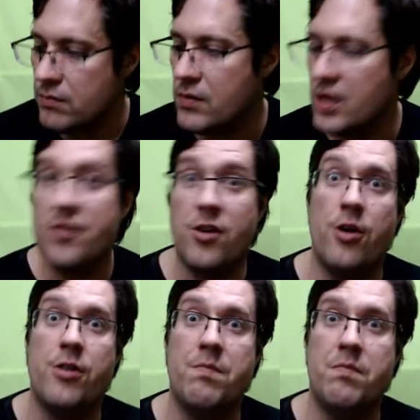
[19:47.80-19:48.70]
So
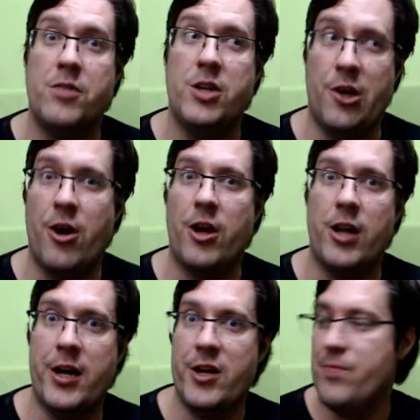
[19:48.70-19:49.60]
you've got to let
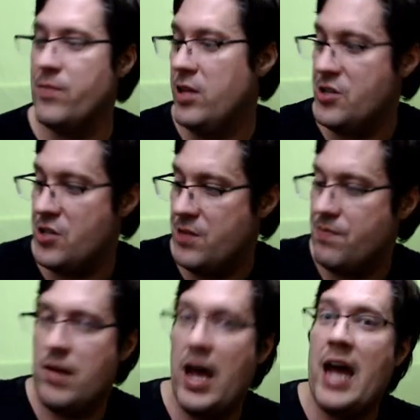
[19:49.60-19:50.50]
it use it.
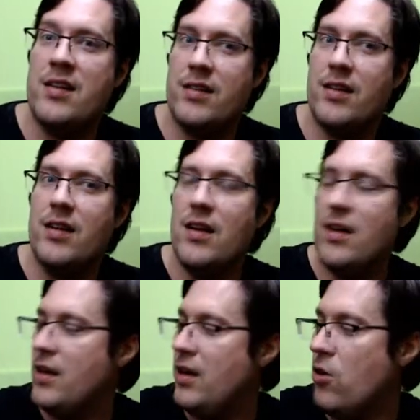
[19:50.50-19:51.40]
And
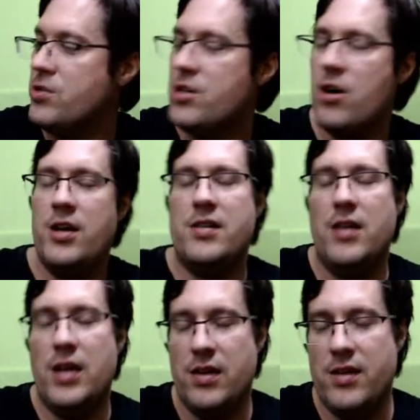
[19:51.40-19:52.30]
also
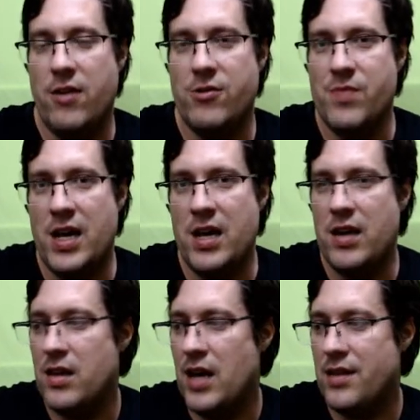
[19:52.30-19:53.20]
it tells me
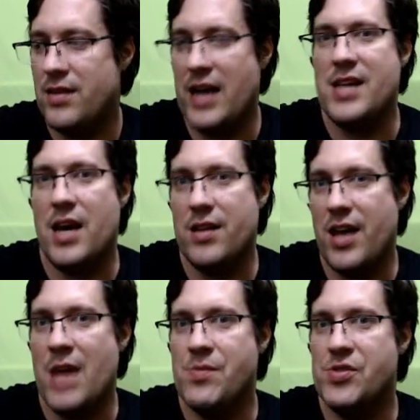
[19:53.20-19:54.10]
that is how the
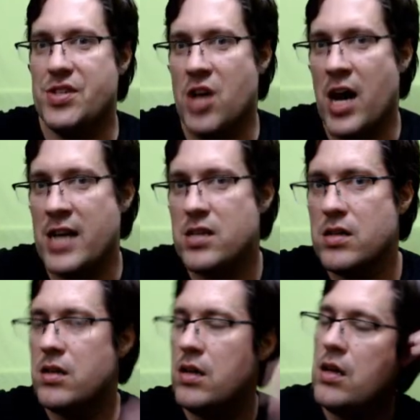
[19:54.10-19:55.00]
game is designed.
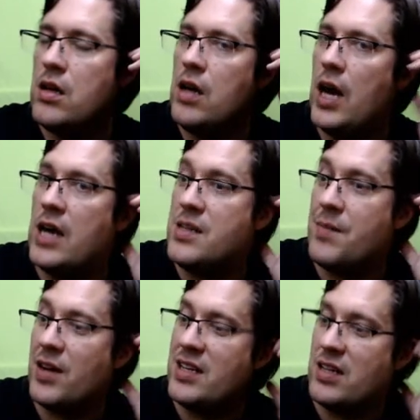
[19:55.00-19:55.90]
Something
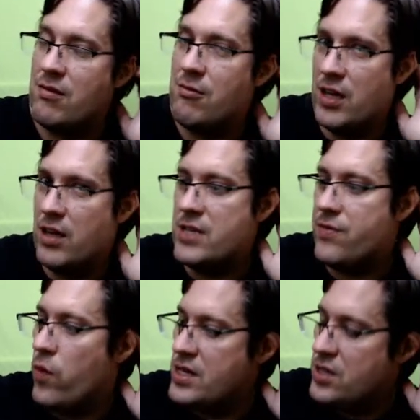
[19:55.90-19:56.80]
I didn't realise for
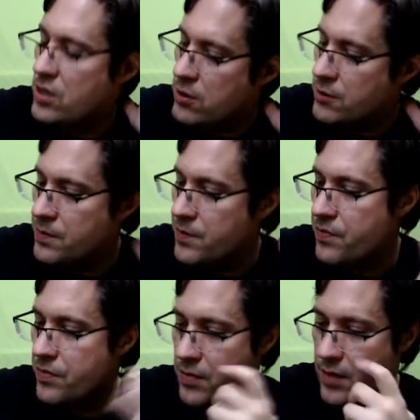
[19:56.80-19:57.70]
way too
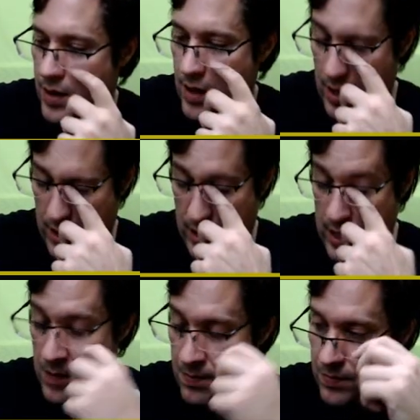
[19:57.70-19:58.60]

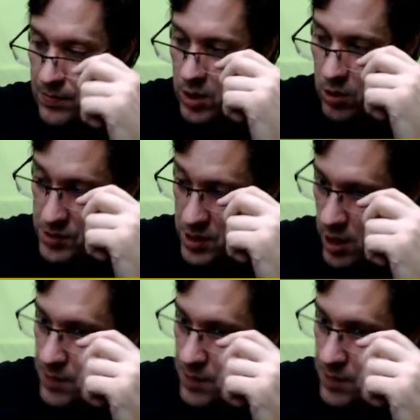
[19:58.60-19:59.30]
long. Also,